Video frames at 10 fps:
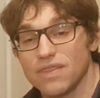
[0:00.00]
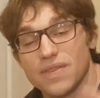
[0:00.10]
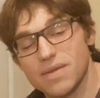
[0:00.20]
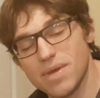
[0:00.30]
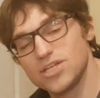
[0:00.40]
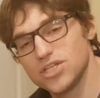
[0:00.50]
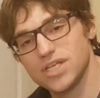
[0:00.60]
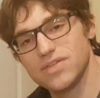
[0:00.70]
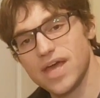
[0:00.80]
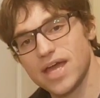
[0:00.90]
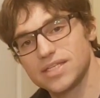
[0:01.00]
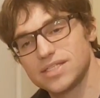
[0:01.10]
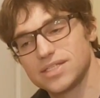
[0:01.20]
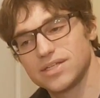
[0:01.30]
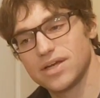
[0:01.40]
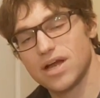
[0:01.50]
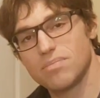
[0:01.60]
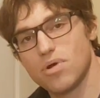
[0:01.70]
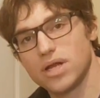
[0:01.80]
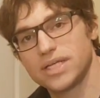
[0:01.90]
that they mention in that
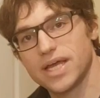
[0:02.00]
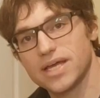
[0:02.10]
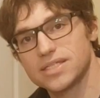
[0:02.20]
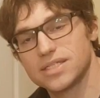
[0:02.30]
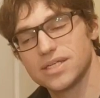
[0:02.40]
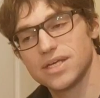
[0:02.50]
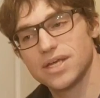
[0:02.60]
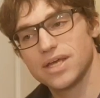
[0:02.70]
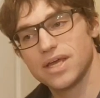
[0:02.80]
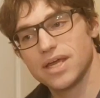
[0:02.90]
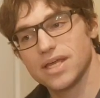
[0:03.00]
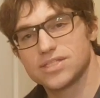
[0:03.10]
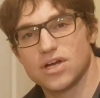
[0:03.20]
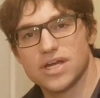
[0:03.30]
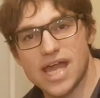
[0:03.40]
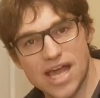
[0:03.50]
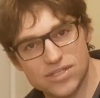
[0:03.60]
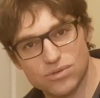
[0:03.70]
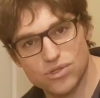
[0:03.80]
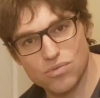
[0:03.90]
podcast. It's on
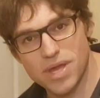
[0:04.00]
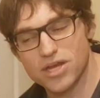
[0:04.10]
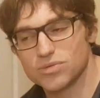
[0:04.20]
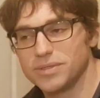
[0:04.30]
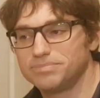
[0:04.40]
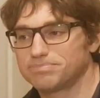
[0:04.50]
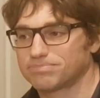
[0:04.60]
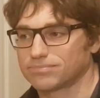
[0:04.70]
SO2 management.